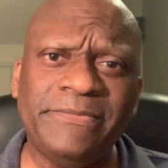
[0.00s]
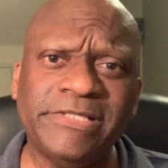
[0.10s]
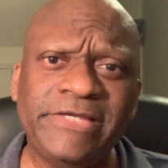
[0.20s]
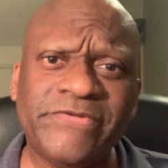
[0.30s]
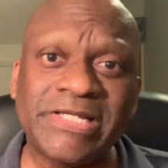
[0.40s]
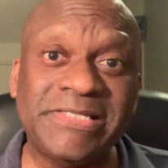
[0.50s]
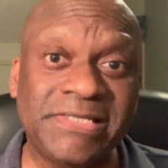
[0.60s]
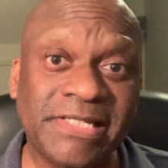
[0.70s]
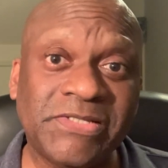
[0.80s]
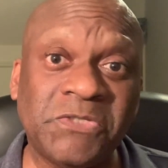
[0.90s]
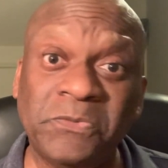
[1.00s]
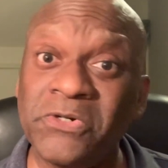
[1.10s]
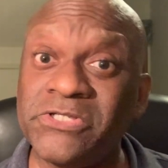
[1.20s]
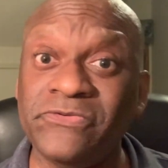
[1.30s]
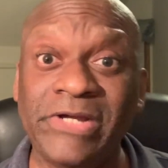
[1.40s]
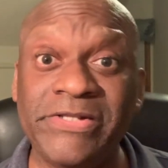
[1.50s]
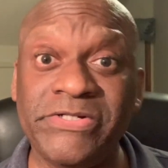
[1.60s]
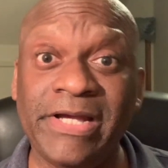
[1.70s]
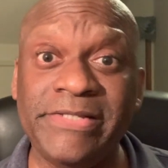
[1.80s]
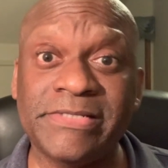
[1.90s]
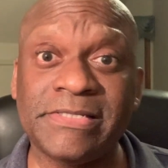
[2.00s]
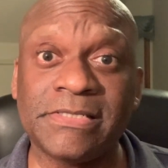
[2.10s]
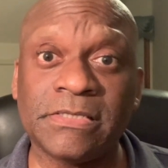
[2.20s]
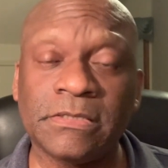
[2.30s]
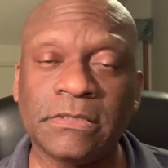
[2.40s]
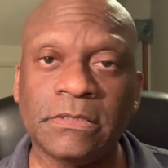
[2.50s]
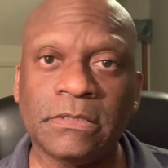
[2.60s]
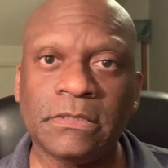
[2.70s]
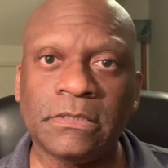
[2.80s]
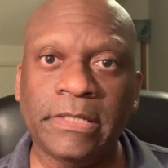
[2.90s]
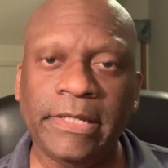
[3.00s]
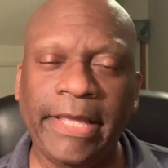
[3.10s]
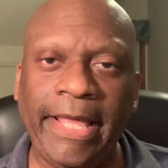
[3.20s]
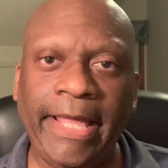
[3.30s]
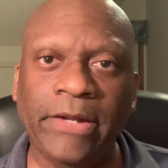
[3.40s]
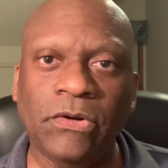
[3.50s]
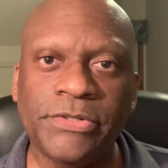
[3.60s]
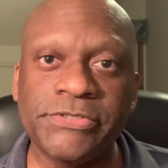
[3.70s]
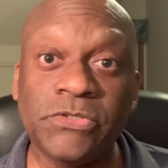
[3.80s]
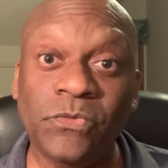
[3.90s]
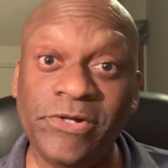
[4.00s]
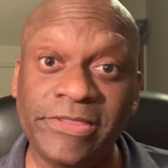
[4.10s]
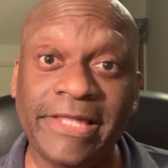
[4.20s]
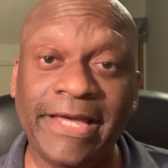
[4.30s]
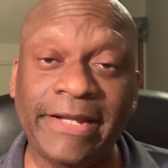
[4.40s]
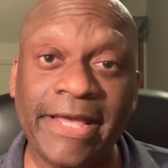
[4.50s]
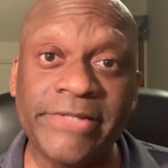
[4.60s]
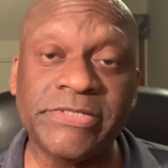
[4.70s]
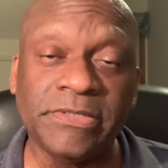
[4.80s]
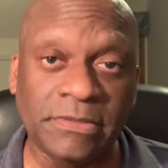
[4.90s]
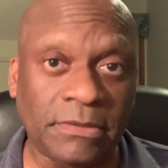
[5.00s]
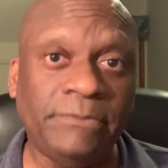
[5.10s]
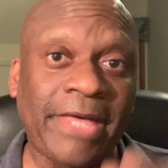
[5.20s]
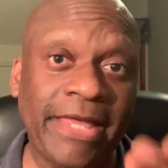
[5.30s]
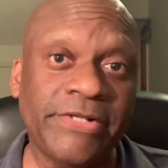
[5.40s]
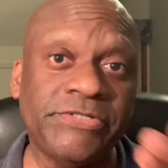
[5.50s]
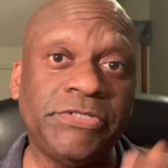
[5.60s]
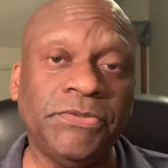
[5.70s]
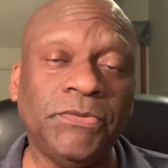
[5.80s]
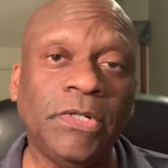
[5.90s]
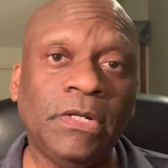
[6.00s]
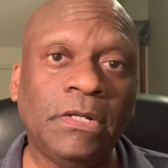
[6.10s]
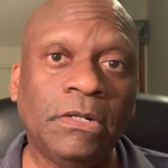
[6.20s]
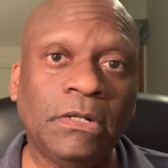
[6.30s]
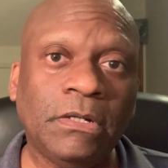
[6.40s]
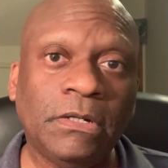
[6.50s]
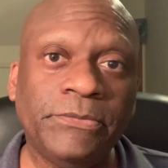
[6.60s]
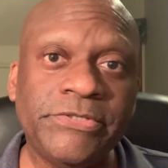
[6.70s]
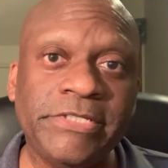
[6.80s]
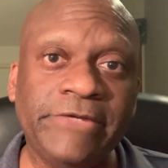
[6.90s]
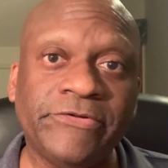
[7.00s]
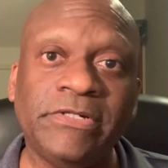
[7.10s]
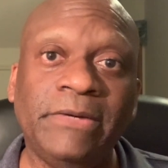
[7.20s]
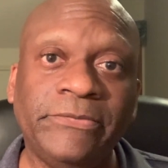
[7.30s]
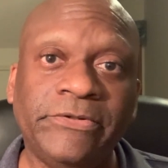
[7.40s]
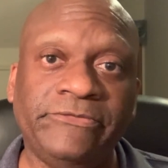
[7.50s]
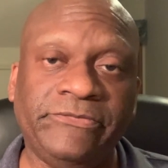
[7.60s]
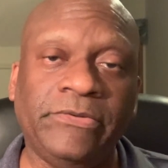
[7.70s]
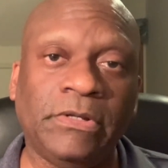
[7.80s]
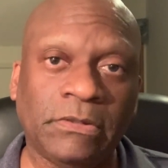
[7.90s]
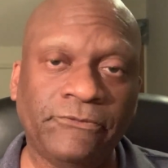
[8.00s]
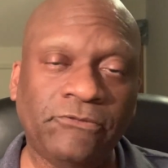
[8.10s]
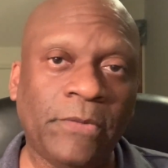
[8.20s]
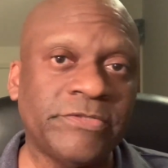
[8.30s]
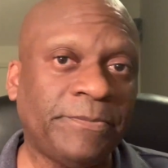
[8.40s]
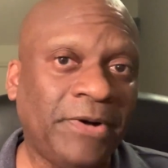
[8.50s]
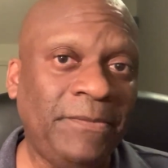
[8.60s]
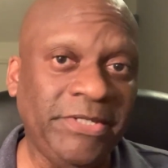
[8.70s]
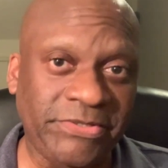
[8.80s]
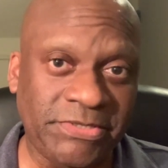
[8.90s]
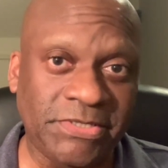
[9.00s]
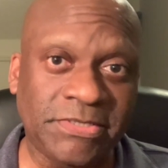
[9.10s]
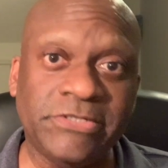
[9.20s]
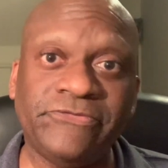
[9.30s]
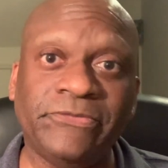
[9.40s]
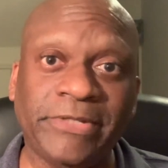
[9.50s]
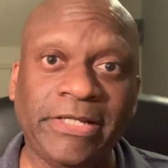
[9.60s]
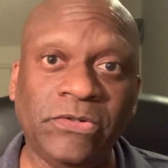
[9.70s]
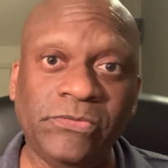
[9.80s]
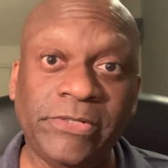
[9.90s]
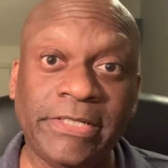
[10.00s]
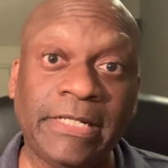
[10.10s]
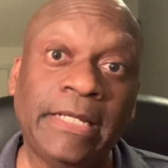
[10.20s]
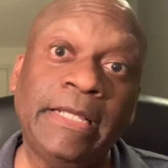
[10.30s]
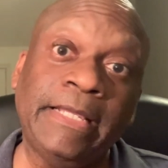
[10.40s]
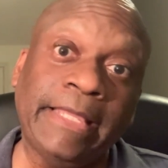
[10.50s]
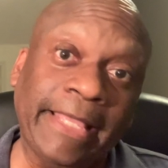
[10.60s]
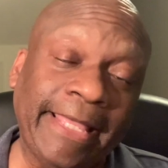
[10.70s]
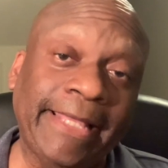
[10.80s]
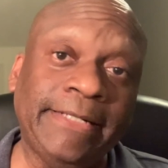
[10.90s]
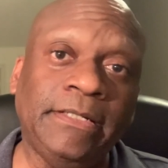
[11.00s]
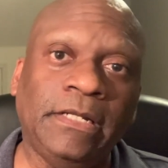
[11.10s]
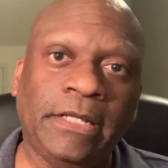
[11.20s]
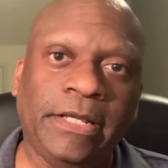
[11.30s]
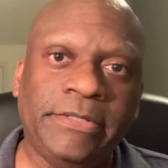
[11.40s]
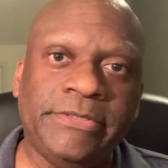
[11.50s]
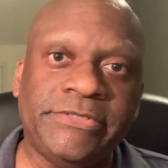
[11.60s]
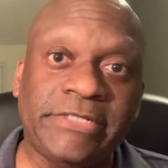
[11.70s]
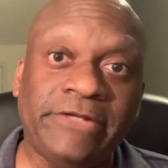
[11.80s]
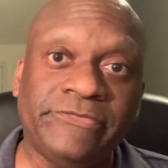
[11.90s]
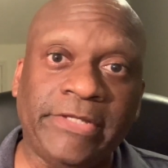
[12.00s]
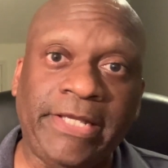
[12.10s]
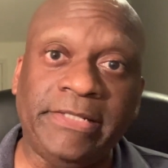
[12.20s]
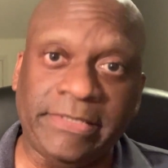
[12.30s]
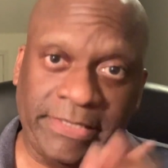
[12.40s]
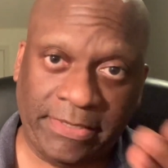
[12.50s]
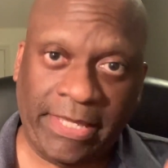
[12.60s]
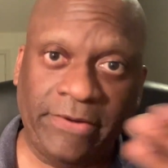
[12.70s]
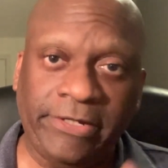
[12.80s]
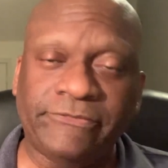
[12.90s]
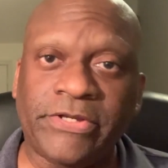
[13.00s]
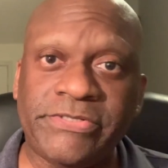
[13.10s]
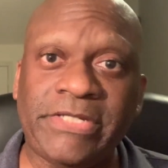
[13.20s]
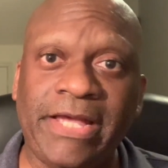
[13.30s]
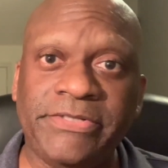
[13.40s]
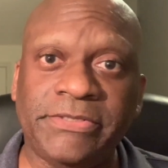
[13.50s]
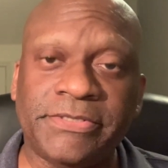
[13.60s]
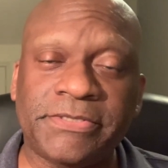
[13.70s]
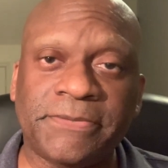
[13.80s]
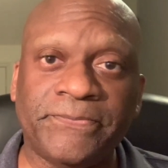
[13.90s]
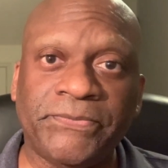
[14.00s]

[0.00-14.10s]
believe six sports franchises. And also with that, has managed to receive a number of forms of public assistance from Inglewood and the state of and the county of Los Angeles